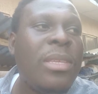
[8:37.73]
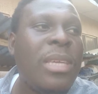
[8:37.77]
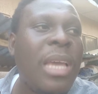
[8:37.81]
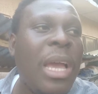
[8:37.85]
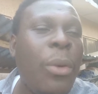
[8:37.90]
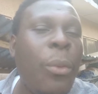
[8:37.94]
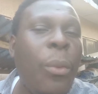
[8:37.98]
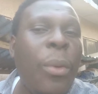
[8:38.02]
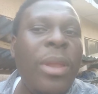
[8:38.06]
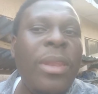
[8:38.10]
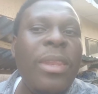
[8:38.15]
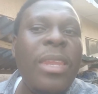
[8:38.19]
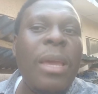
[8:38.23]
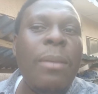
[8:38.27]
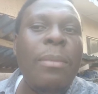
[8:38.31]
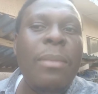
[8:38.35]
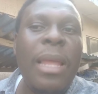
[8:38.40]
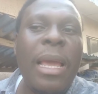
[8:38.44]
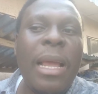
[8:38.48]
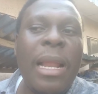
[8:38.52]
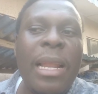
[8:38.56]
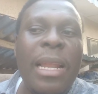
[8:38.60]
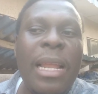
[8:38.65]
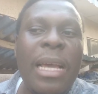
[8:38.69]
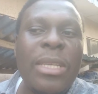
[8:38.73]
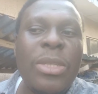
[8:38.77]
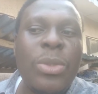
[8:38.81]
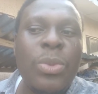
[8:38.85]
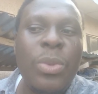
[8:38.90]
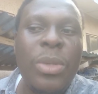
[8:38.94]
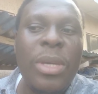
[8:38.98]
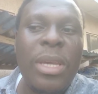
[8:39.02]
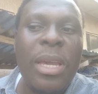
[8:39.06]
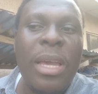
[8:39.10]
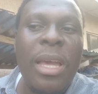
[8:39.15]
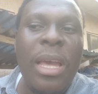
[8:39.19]
I win them like last
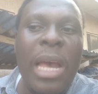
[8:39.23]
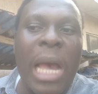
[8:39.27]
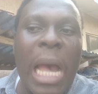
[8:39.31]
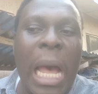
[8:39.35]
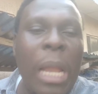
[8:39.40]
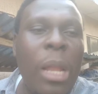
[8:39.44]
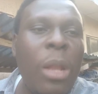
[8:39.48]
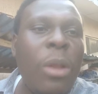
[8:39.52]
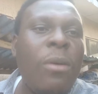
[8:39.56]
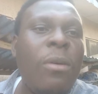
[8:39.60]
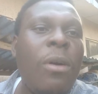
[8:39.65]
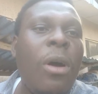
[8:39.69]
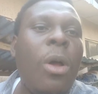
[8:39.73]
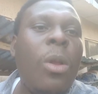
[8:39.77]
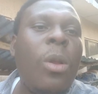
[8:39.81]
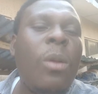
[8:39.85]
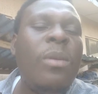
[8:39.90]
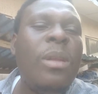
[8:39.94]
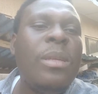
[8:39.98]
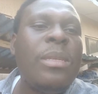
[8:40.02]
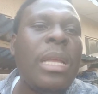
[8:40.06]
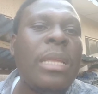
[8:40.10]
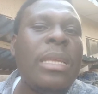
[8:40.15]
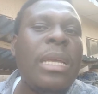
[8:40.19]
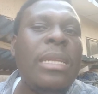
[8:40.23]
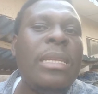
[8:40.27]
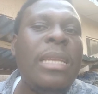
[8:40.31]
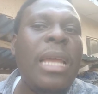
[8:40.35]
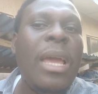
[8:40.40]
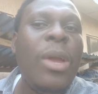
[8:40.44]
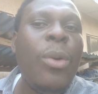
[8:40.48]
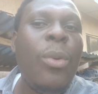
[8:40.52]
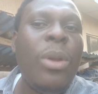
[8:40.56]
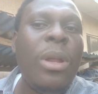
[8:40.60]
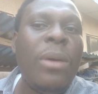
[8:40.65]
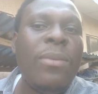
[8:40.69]
week, and all of them started
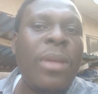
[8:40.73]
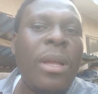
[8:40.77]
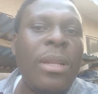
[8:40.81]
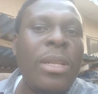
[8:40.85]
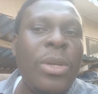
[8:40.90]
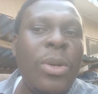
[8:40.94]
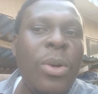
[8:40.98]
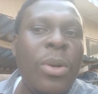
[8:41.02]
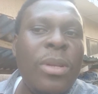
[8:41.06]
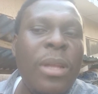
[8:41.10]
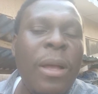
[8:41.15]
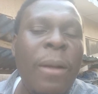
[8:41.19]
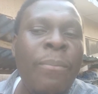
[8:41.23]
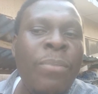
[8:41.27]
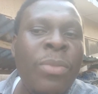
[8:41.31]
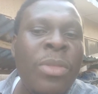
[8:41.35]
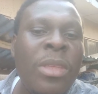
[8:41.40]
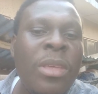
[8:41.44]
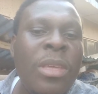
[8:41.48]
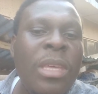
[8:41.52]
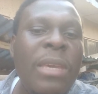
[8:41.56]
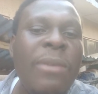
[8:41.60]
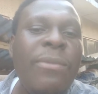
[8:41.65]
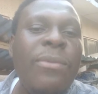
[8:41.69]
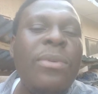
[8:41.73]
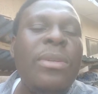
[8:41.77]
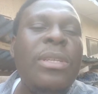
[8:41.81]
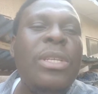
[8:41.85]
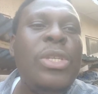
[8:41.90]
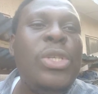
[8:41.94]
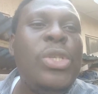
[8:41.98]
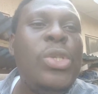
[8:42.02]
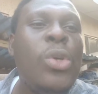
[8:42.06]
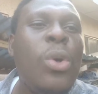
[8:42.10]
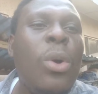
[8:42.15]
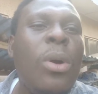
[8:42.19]
dying one after the other. Even the
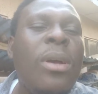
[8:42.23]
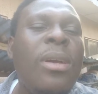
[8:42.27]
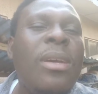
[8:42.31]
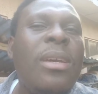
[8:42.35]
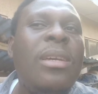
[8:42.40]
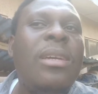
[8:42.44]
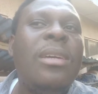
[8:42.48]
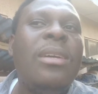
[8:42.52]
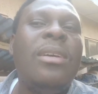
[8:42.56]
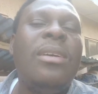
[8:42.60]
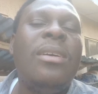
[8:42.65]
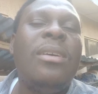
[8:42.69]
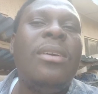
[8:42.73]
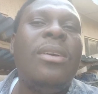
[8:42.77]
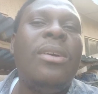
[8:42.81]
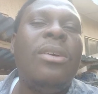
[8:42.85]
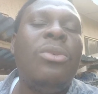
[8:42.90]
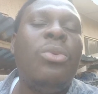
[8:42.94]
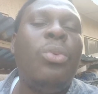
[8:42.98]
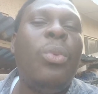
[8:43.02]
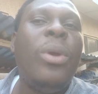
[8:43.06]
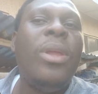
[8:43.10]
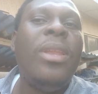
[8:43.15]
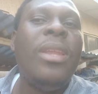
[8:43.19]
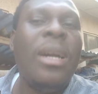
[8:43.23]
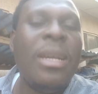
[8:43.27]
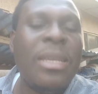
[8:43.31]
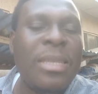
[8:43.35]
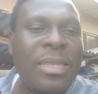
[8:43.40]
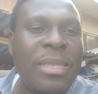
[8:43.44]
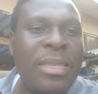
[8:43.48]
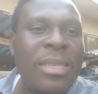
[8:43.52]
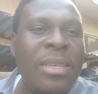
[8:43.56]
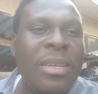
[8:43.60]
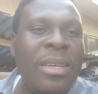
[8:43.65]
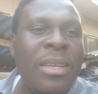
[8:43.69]
young
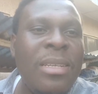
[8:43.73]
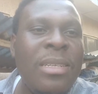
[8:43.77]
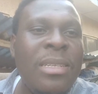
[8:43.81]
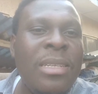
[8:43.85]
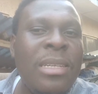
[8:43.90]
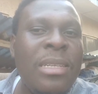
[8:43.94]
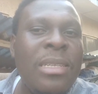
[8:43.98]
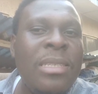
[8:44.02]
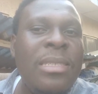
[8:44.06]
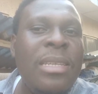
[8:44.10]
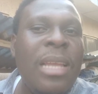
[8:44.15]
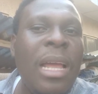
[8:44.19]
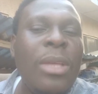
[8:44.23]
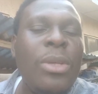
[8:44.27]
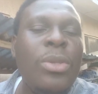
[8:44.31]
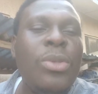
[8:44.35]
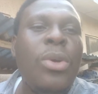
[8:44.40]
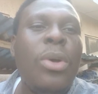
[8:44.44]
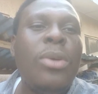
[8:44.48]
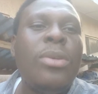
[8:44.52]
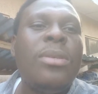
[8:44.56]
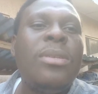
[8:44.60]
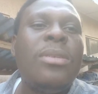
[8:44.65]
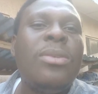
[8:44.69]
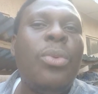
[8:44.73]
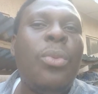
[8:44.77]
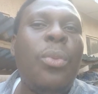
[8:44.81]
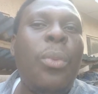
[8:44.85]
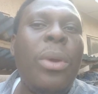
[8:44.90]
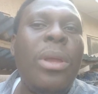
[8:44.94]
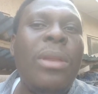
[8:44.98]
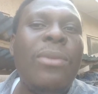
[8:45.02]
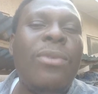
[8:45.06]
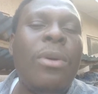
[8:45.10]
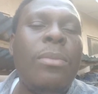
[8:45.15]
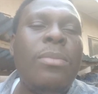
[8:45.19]
winners that you just
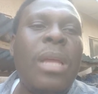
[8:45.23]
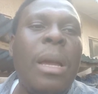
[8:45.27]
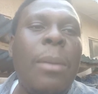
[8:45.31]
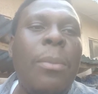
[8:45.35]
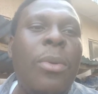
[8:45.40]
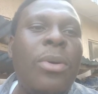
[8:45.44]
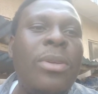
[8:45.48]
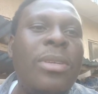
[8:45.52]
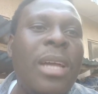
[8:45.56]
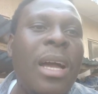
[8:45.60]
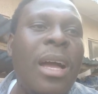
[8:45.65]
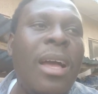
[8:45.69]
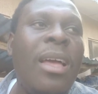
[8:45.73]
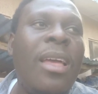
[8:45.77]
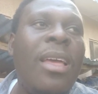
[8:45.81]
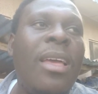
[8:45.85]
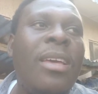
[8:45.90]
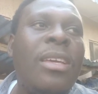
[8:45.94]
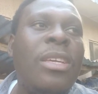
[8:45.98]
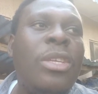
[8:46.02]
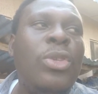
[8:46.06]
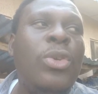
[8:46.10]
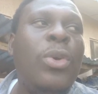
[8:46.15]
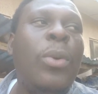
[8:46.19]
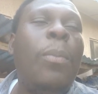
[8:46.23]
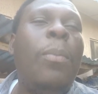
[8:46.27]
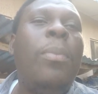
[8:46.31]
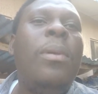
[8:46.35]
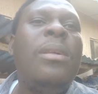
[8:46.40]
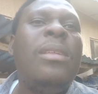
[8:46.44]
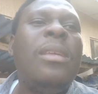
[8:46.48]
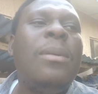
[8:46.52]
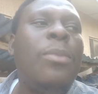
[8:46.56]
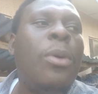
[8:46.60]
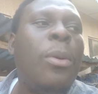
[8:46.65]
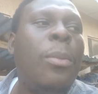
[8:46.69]
win from their mother, you place
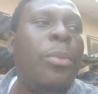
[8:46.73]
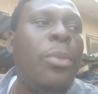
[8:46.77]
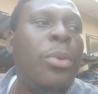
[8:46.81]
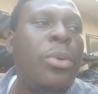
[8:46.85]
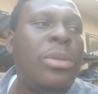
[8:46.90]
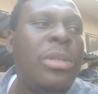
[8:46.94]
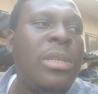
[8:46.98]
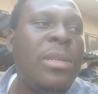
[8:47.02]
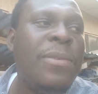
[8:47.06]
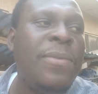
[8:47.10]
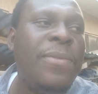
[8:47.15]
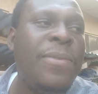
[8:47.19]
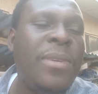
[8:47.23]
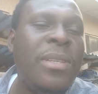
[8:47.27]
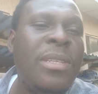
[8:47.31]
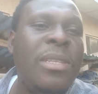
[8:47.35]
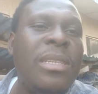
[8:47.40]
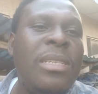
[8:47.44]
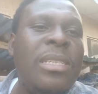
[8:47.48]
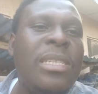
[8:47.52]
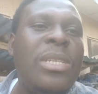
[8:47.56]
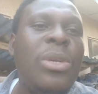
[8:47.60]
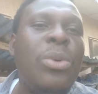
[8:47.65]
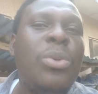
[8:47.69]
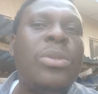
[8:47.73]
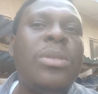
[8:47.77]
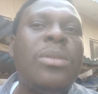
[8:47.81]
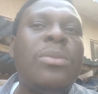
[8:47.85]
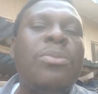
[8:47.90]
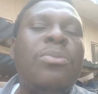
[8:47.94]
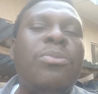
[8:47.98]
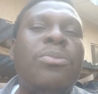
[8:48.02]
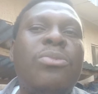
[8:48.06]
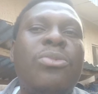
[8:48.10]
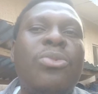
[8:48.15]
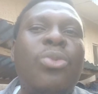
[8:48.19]
them on poultry feed. Those
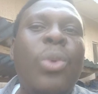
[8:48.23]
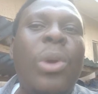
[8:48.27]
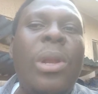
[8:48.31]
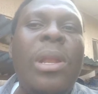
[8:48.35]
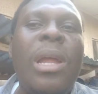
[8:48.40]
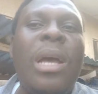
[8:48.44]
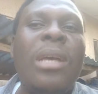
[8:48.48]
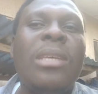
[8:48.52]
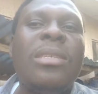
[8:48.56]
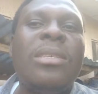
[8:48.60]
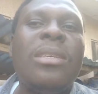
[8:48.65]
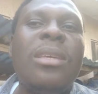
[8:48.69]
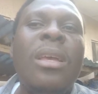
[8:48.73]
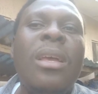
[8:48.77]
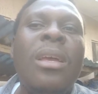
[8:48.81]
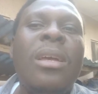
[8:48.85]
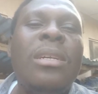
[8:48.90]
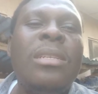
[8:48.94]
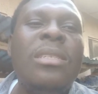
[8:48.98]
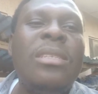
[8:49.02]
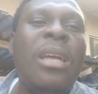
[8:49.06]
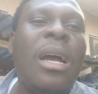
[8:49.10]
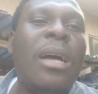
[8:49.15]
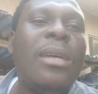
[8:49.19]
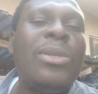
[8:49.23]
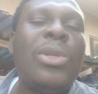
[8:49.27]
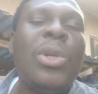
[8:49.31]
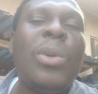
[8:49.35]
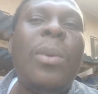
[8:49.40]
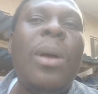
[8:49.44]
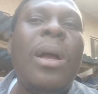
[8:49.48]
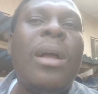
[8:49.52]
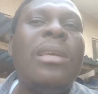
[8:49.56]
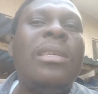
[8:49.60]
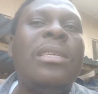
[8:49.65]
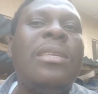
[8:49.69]
winners, their
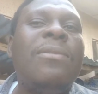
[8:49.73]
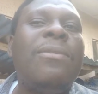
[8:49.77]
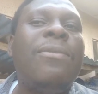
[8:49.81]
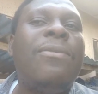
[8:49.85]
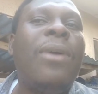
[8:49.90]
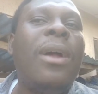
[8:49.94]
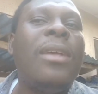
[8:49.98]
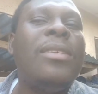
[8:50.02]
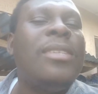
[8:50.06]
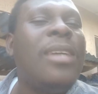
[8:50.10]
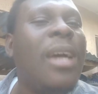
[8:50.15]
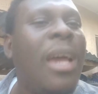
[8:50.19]
stomach is fragile.